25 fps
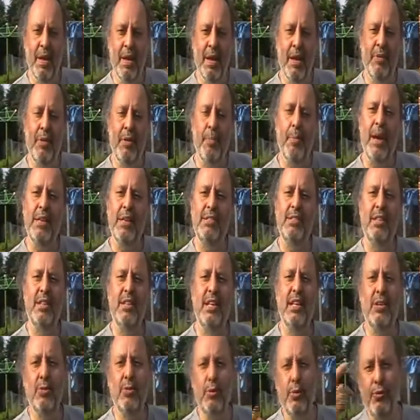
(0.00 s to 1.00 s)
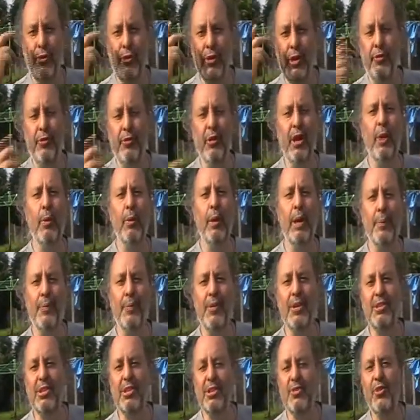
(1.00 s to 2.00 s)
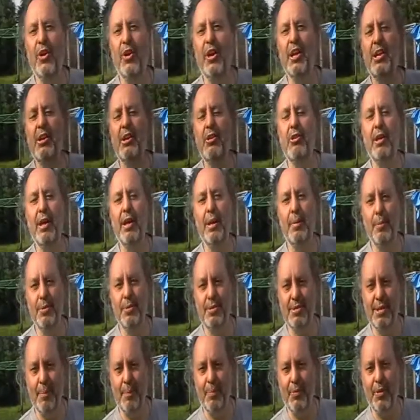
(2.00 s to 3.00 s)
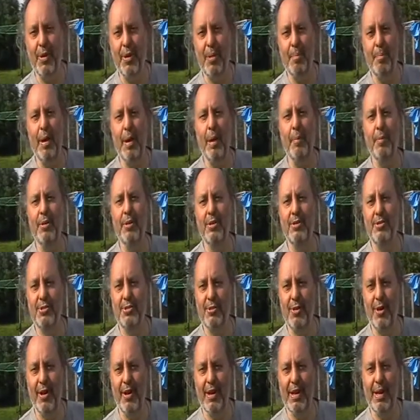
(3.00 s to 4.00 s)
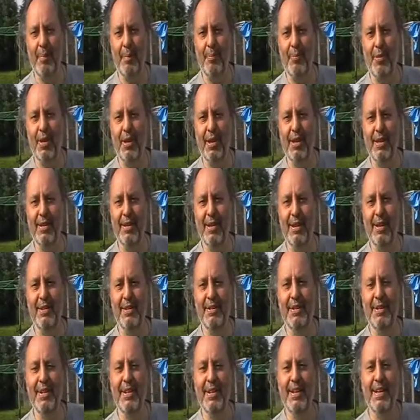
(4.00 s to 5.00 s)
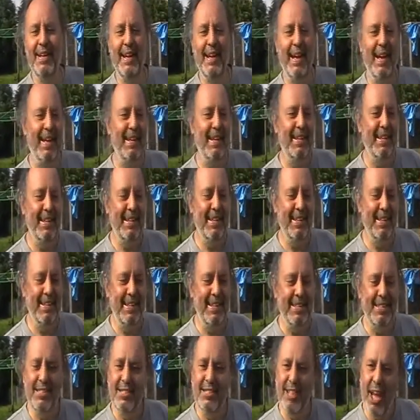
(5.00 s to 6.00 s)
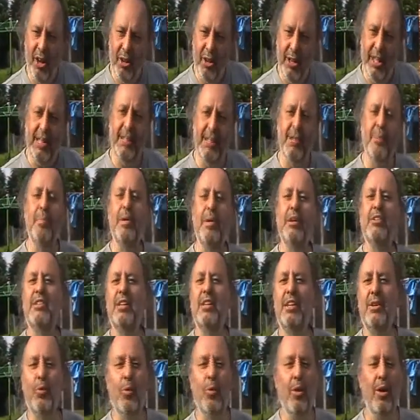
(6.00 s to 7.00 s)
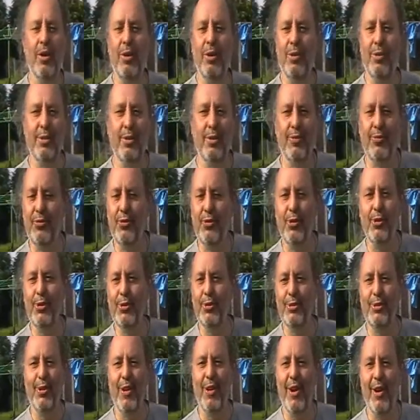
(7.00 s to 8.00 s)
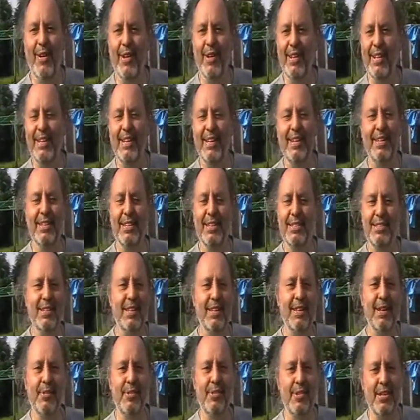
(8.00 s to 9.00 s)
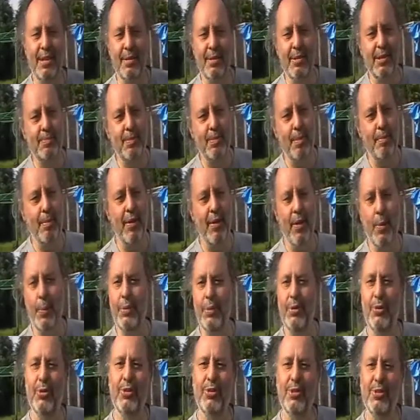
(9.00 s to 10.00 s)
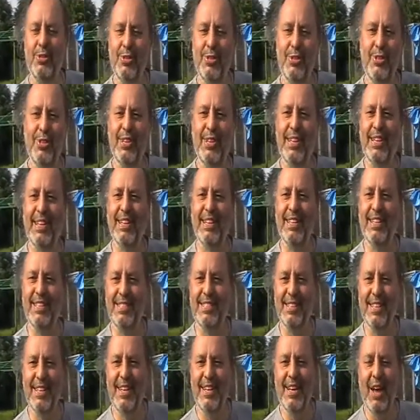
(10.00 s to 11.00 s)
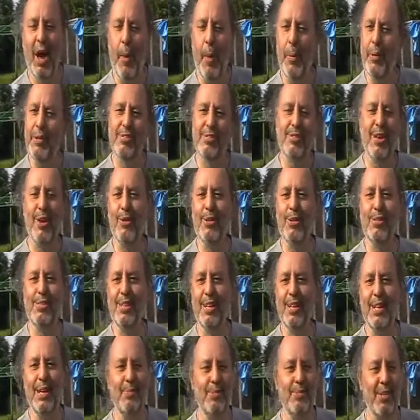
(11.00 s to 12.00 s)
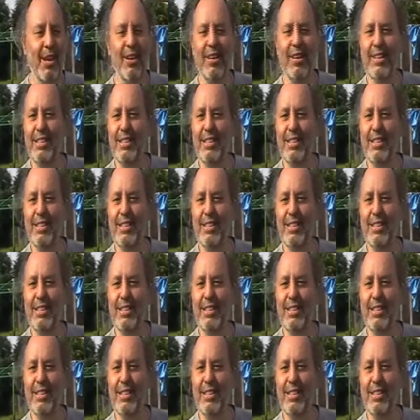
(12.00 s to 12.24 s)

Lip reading: The amazing thing, Fiona went up there and she's finding cucumbers up there and pumpkins growing up there, and there's this whole intermeshing world of food growing, and I'm thinking, this is my mother been doing this for 30 years. I've been so asleep, totally